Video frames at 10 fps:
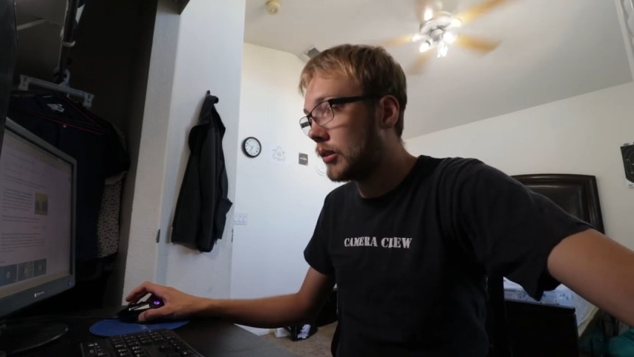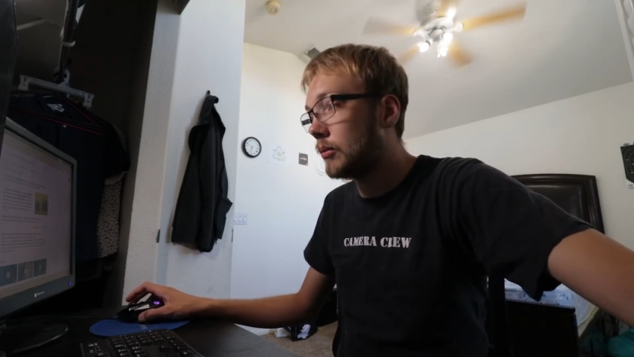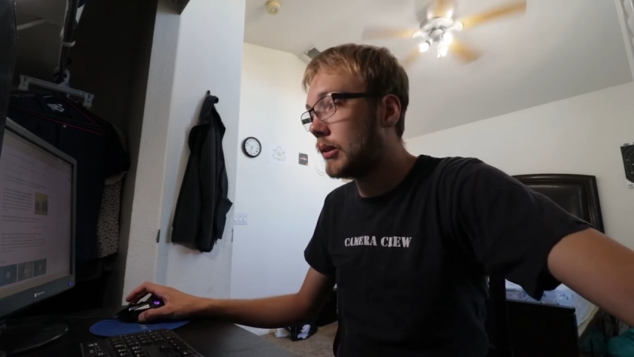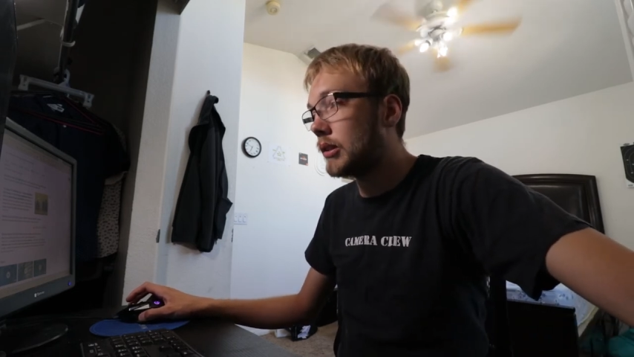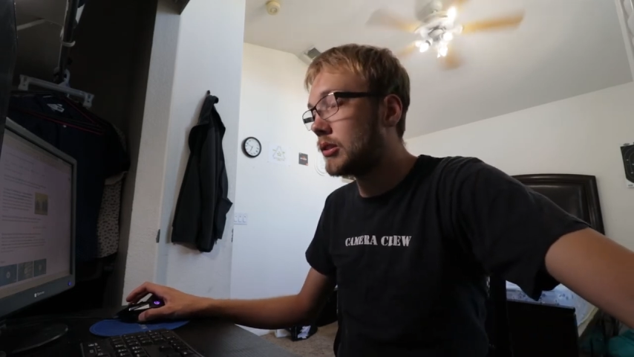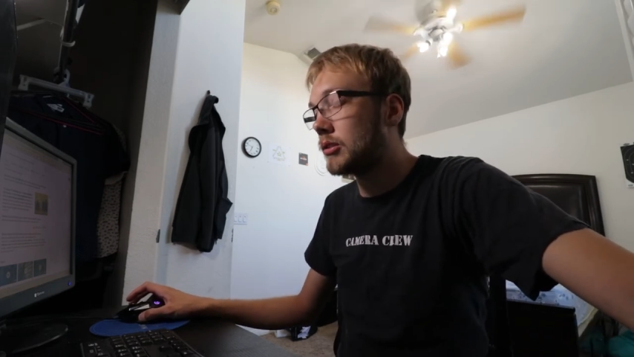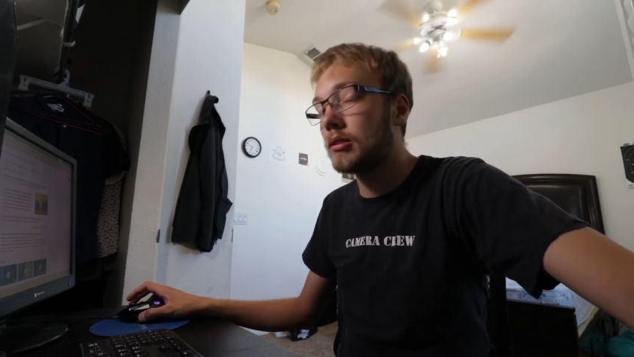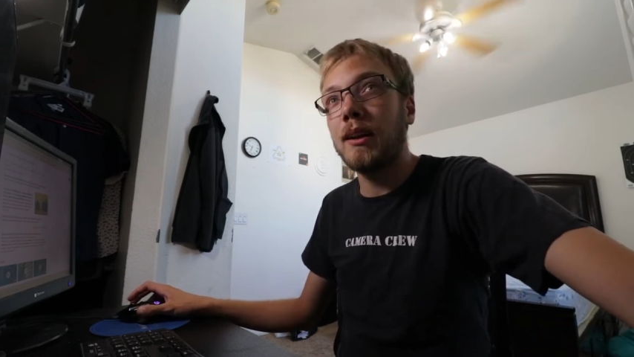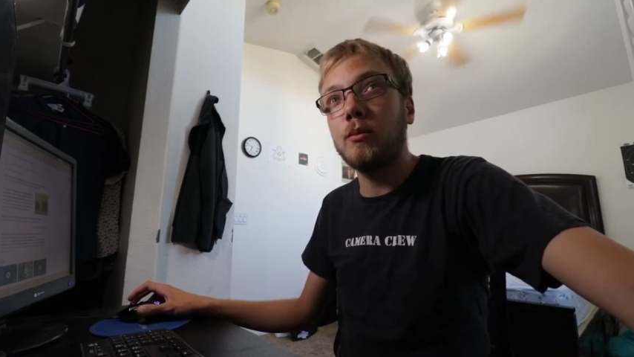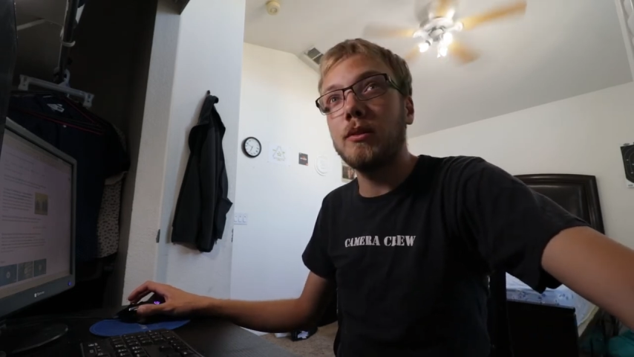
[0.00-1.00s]
which
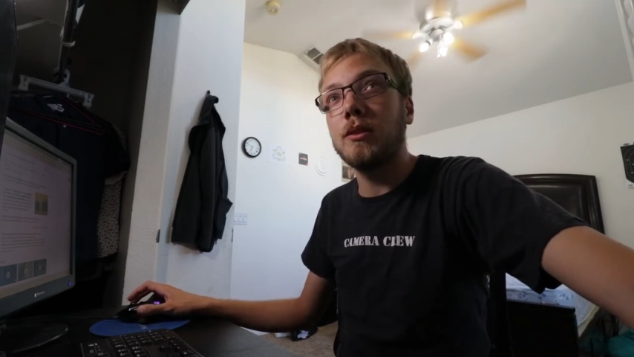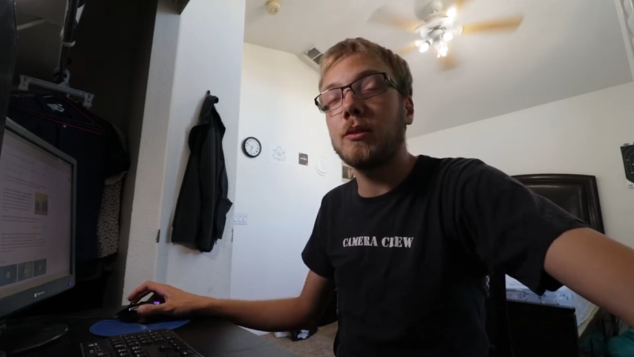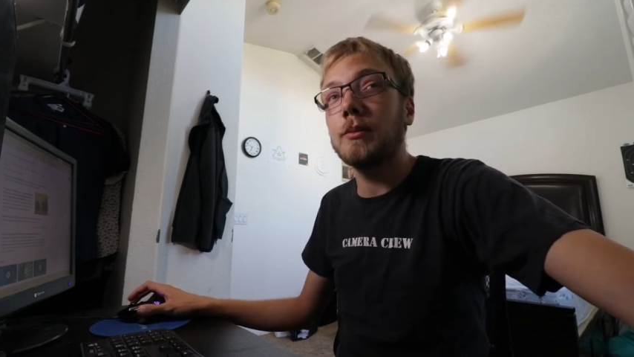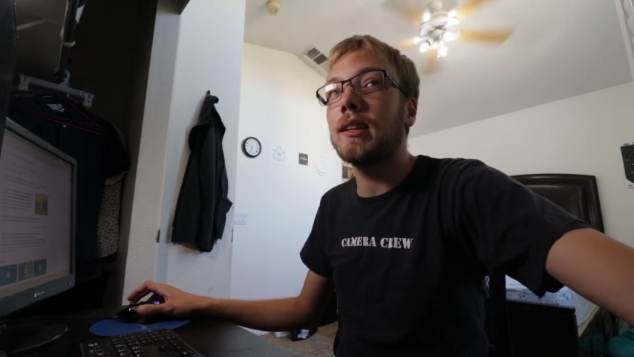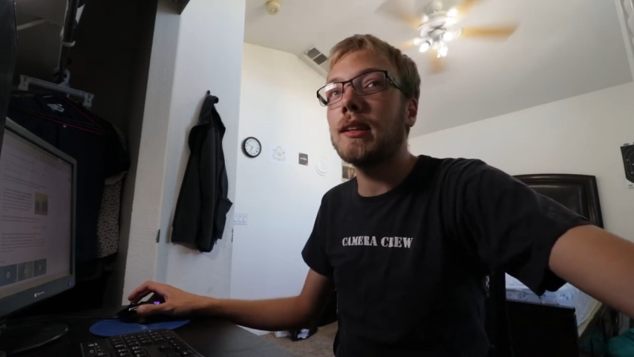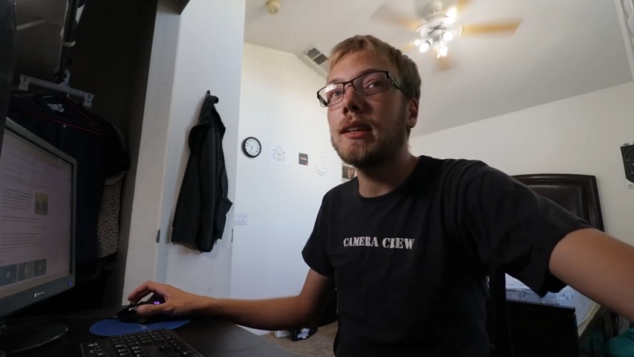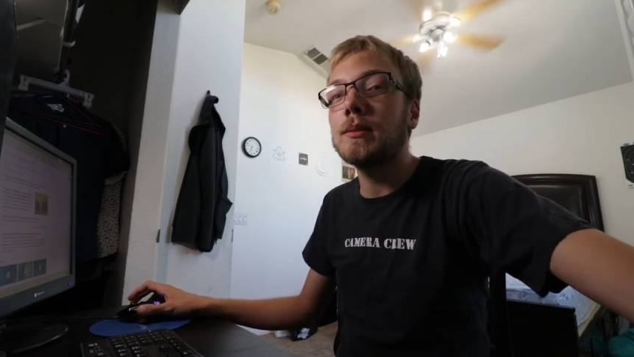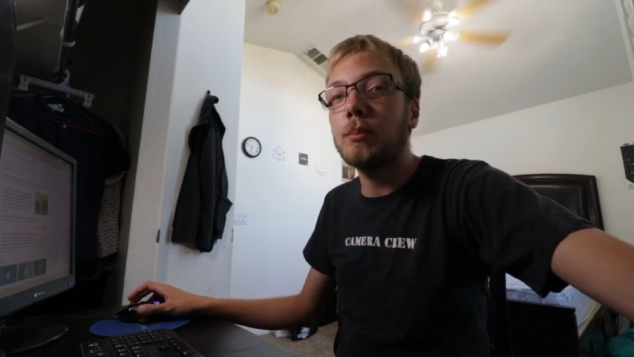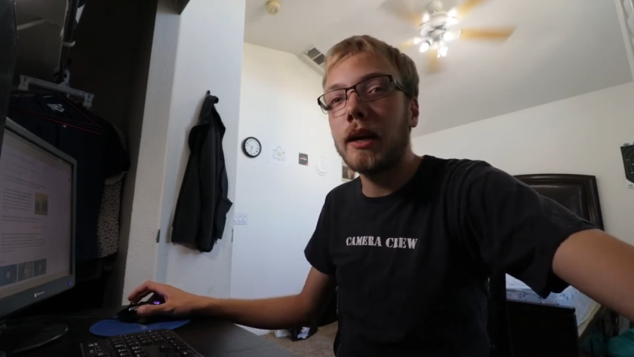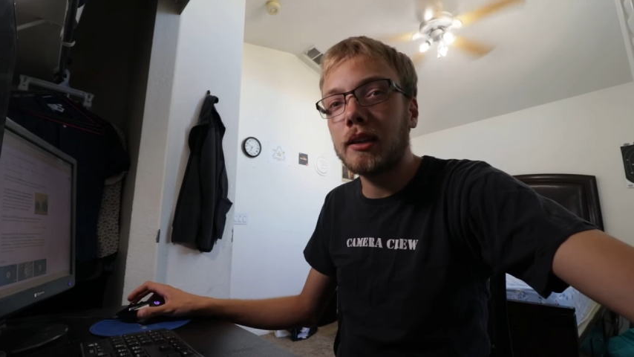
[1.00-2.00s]
I would normally think is
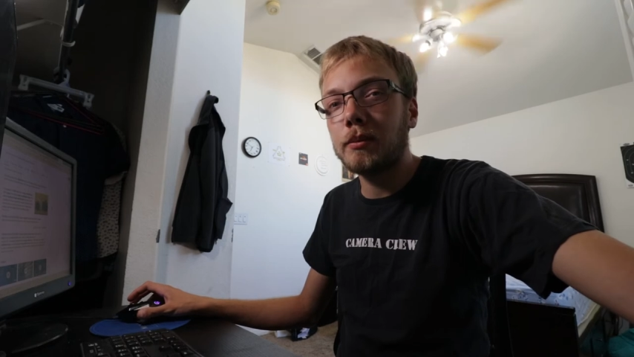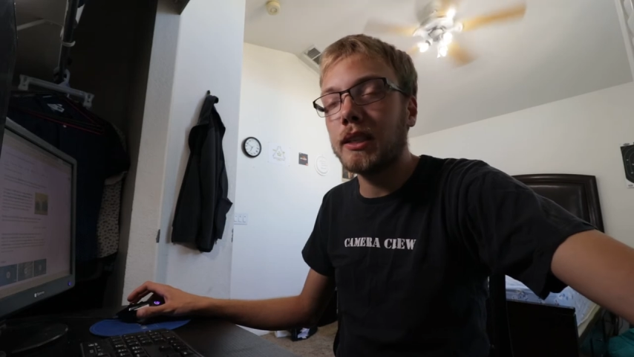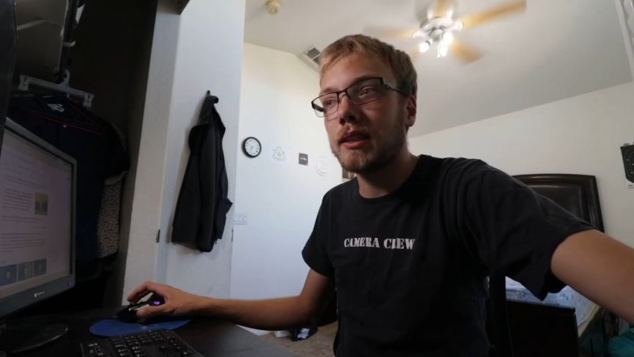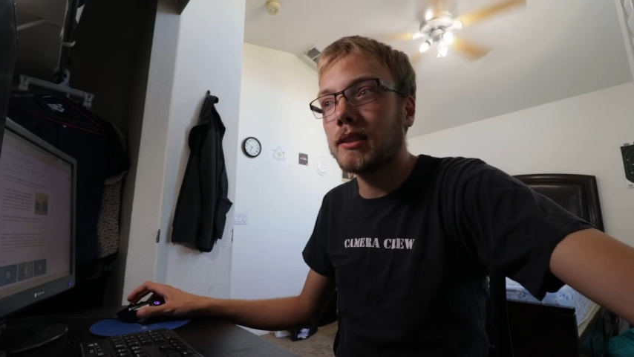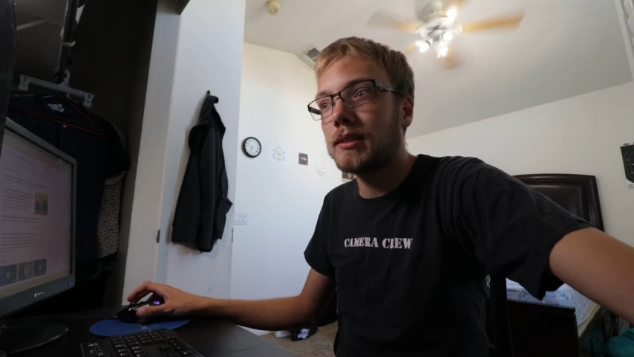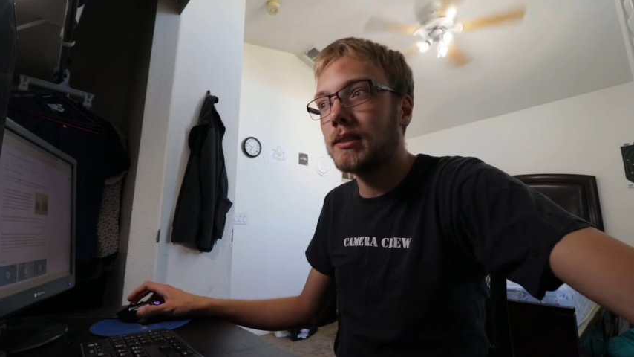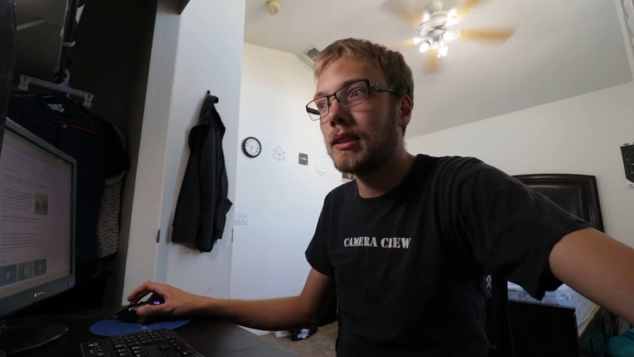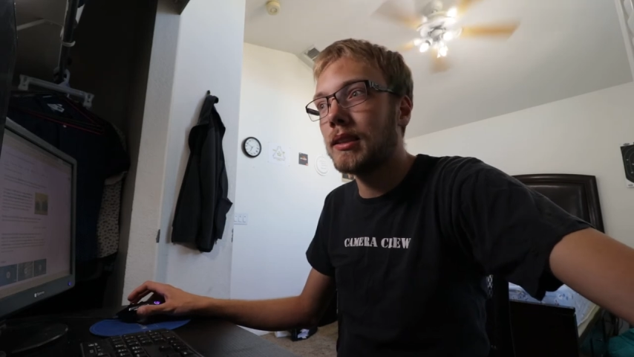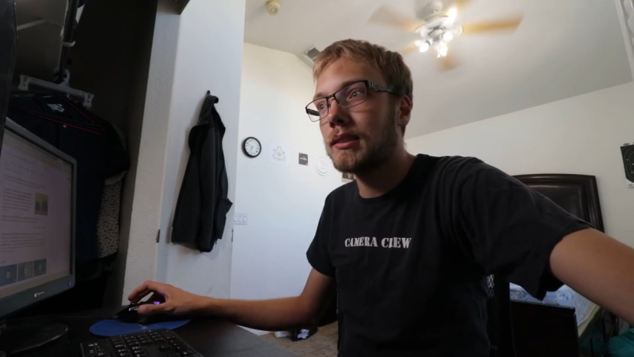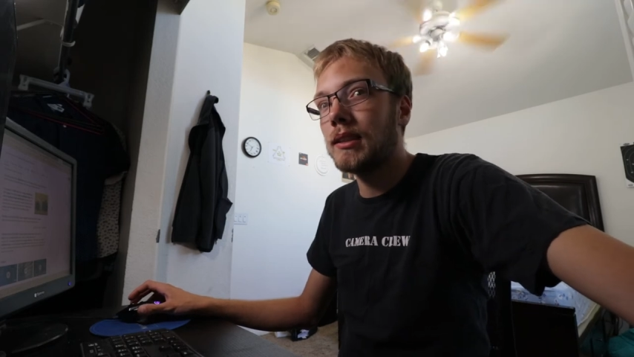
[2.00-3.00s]
better because
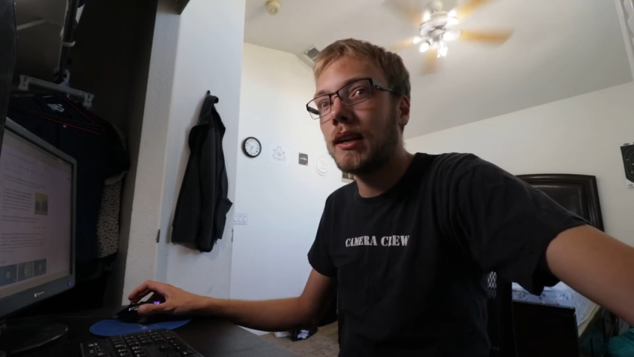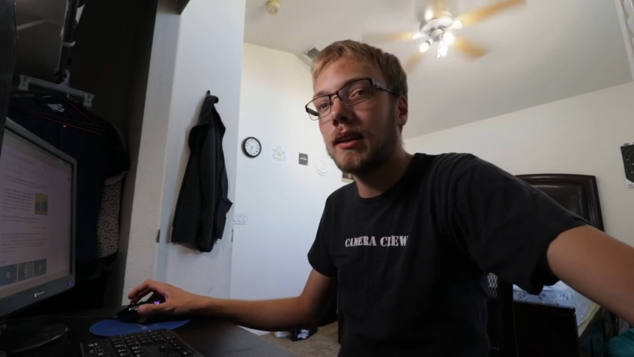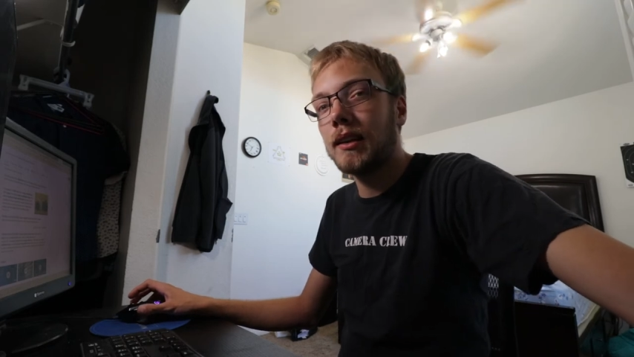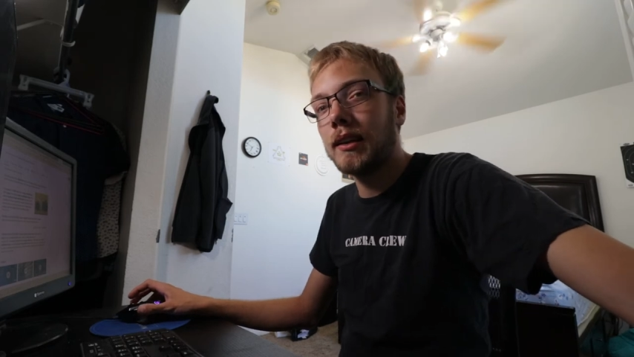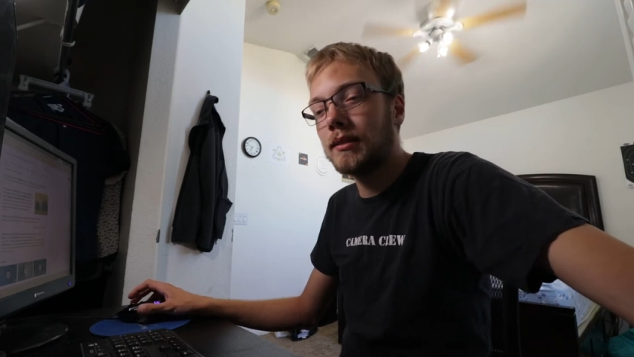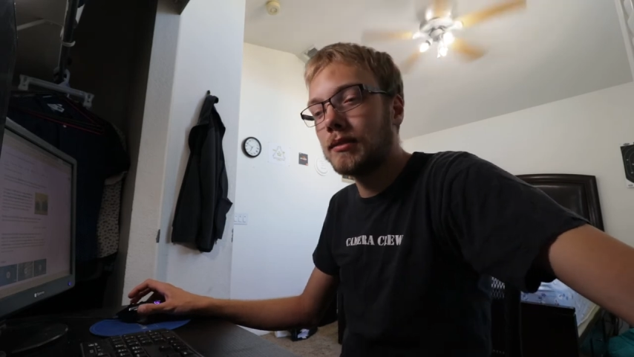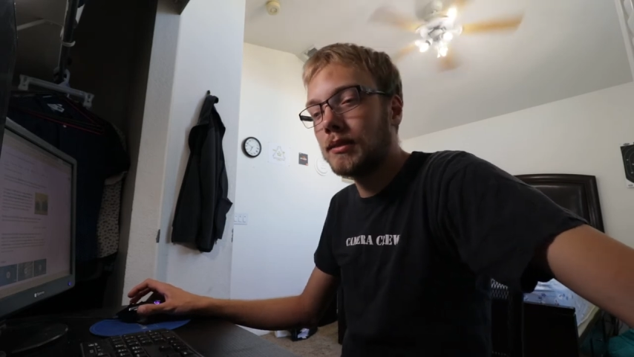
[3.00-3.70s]
it's not like